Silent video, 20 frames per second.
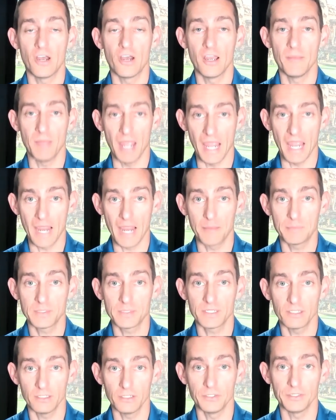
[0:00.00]
I'm
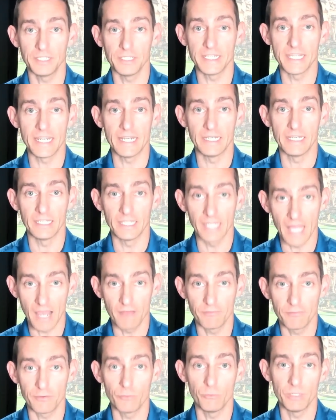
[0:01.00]
absolutely in
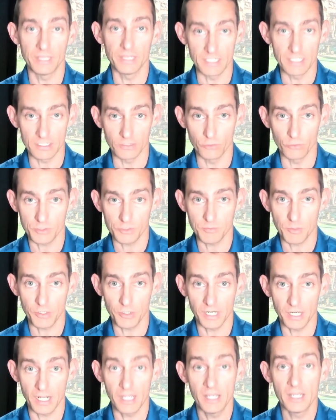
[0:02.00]
love with this launch
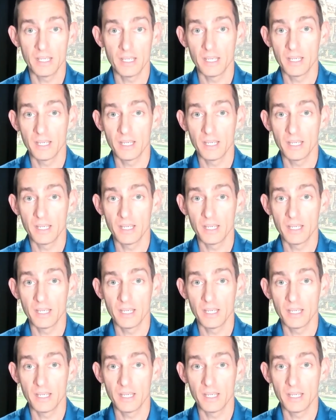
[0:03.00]
monitor.